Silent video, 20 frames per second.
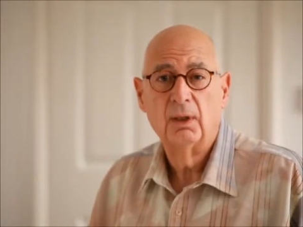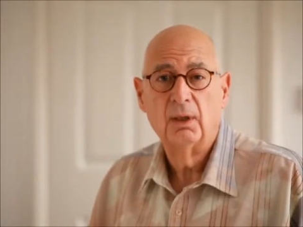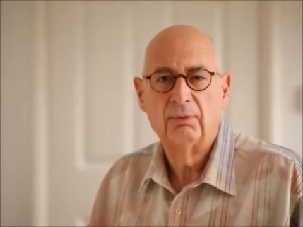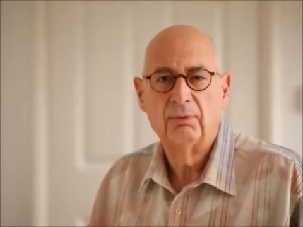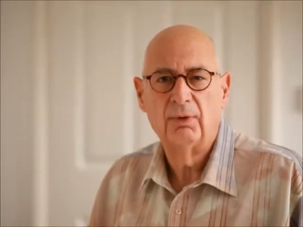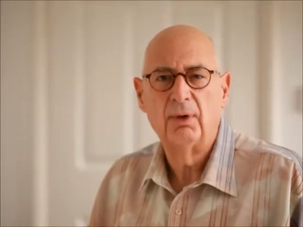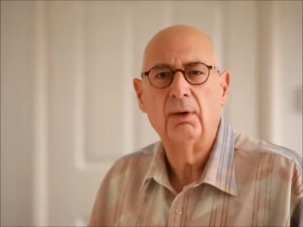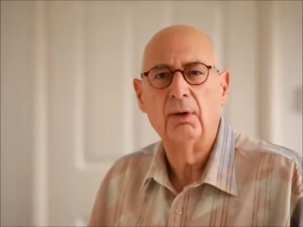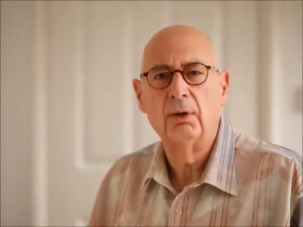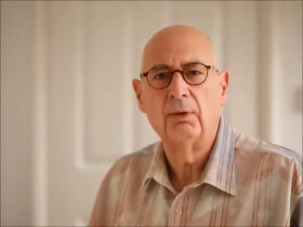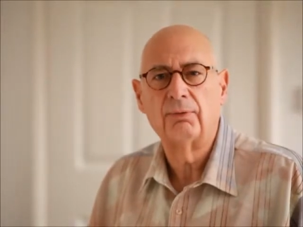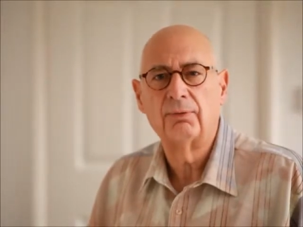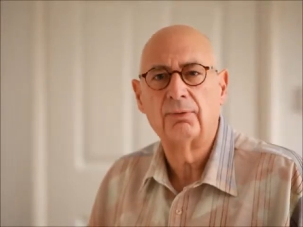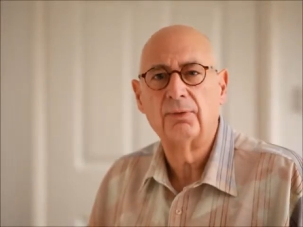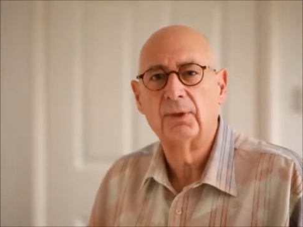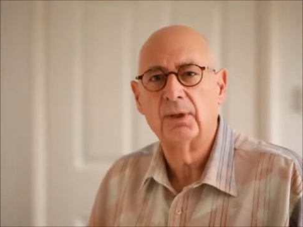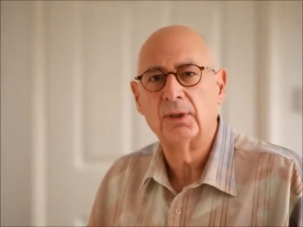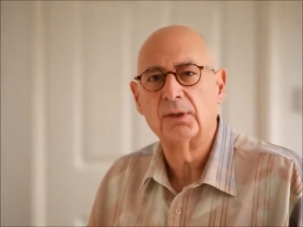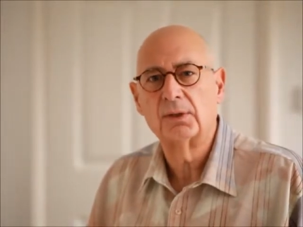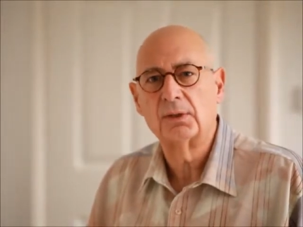Very
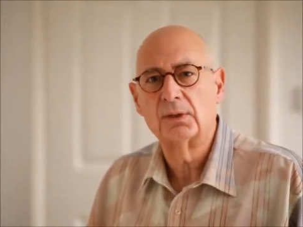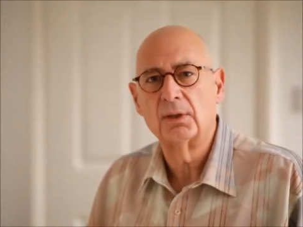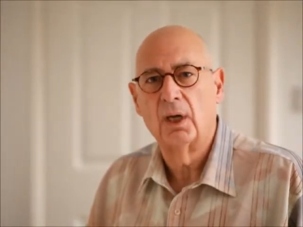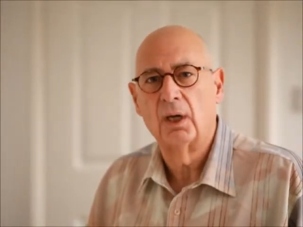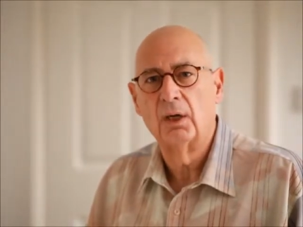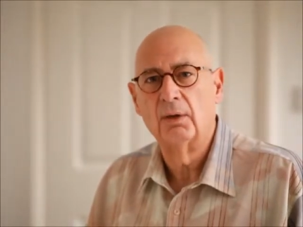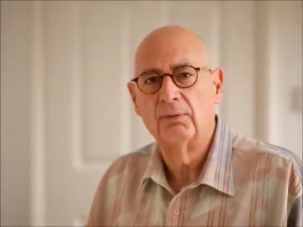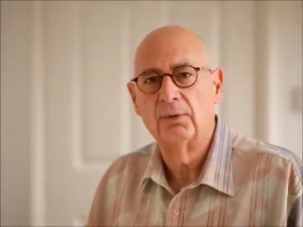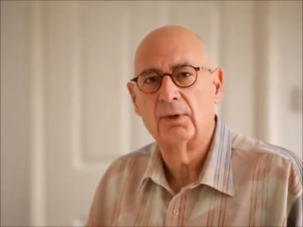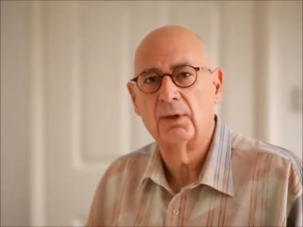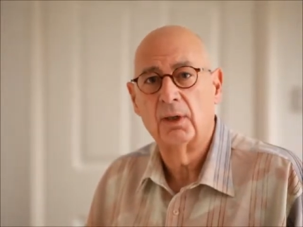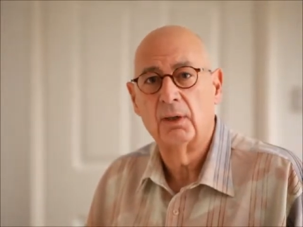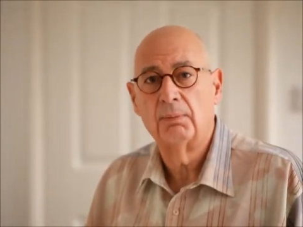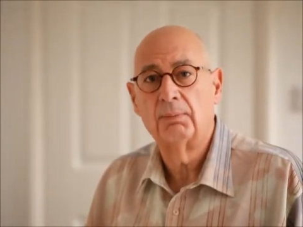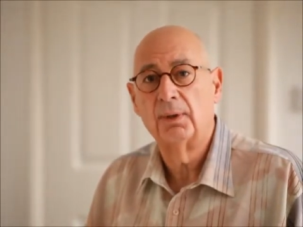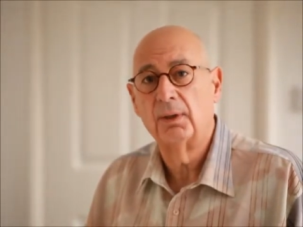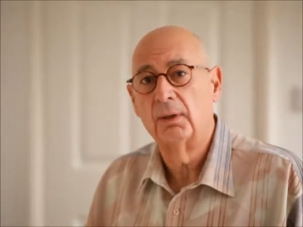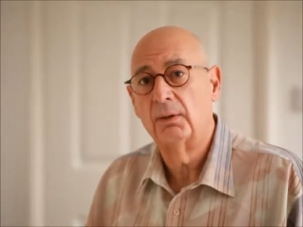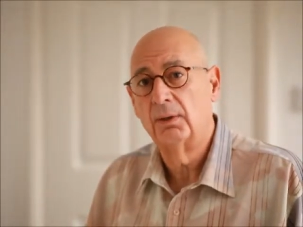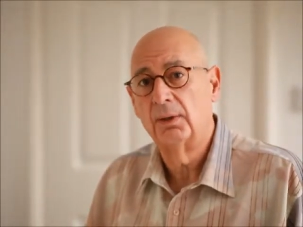often it's over a
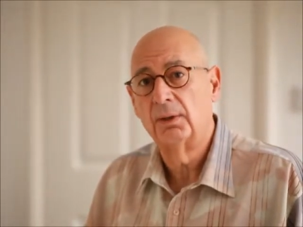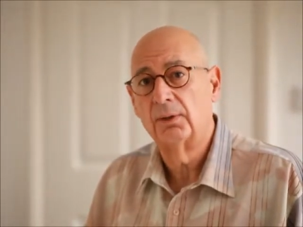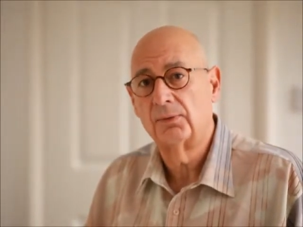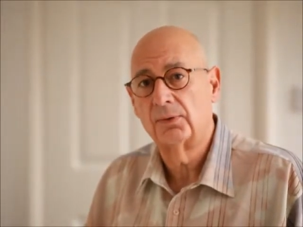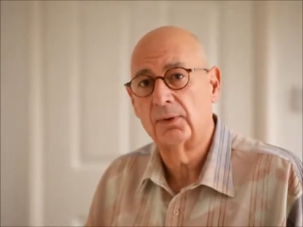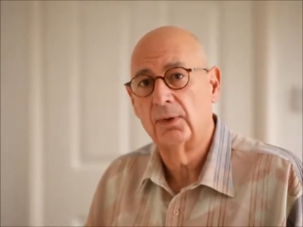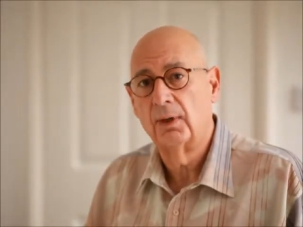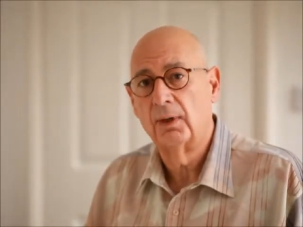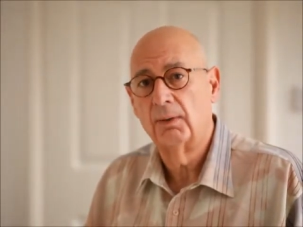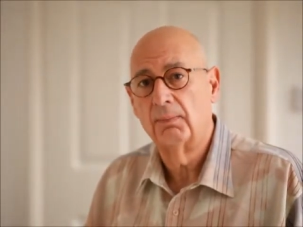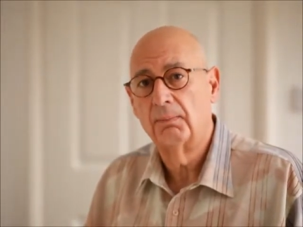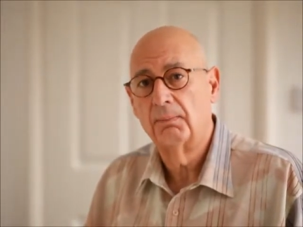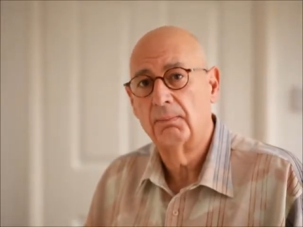period of time.